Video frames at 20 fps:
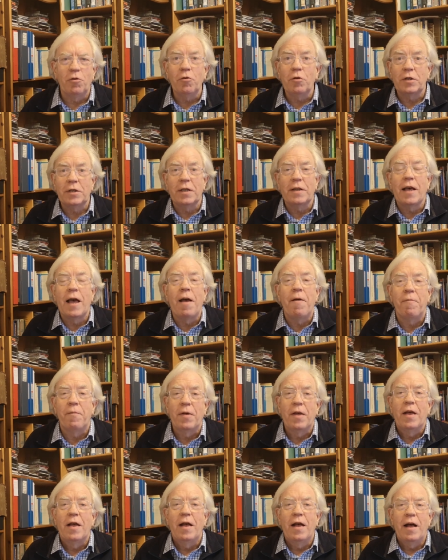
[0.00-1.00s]
Look to
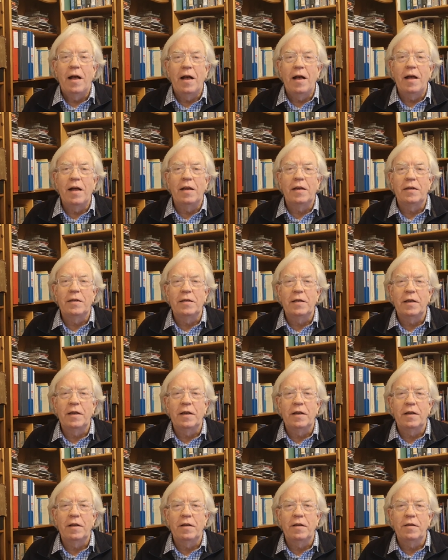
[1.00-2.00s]
them, and
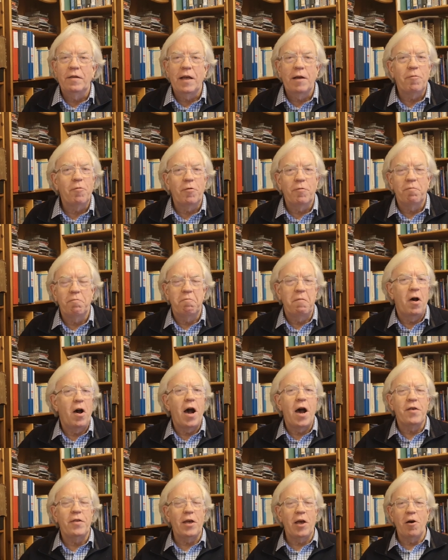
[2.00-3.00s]
uh, they will
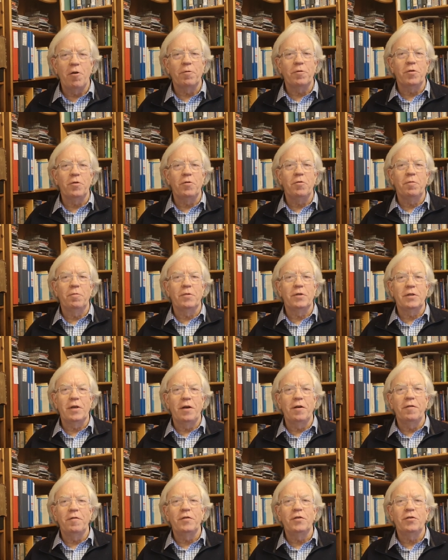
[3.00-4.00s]
either help you
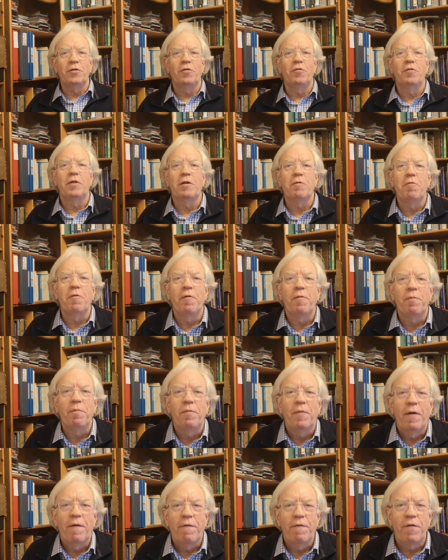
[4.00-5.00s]
themselves or they will
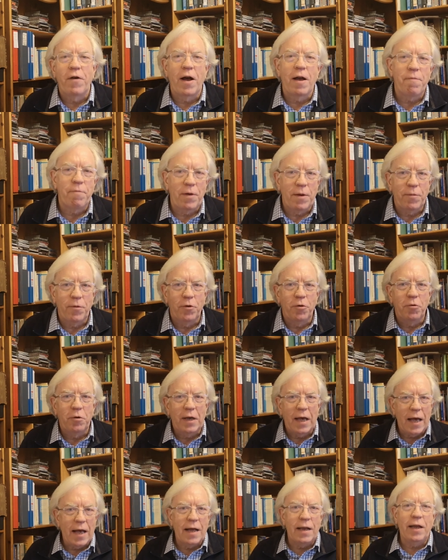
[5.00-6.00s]
find people who
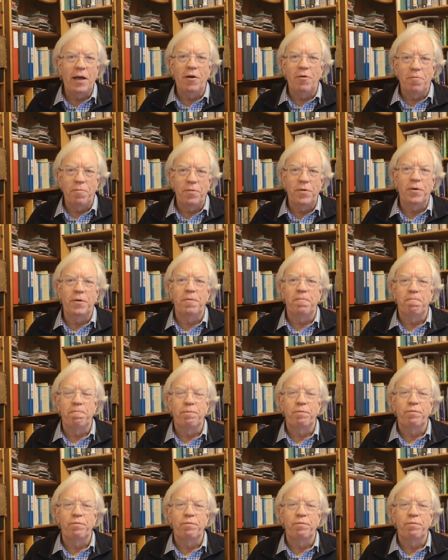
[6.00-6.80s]
can help you.